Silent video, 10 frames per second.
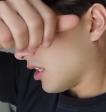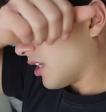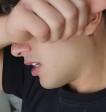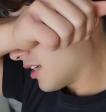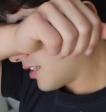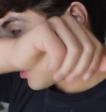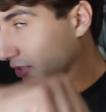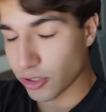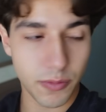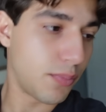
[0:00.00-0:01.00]
It's
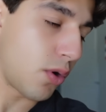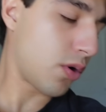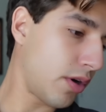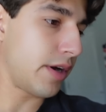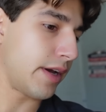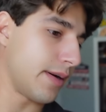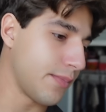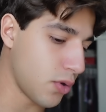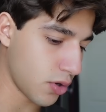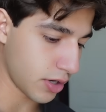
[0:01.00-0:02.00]
so boring. I'm
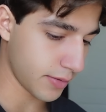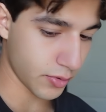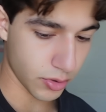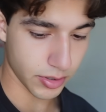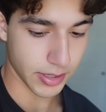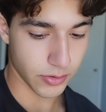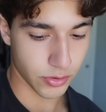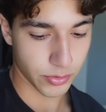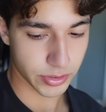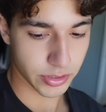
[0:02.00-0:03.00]
bored. I don't
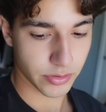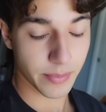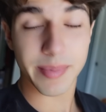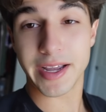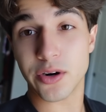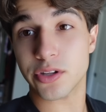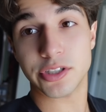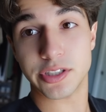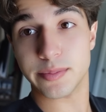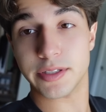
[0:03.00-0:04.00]
know what to do. I might go to the
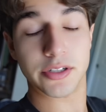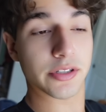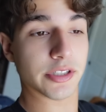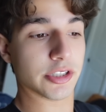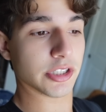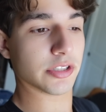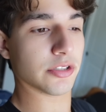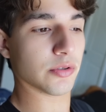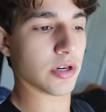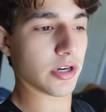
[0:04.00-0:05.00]
gym literally just to
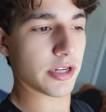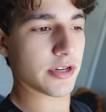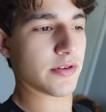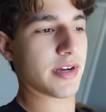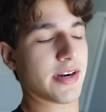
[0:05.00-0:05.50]
do cardio.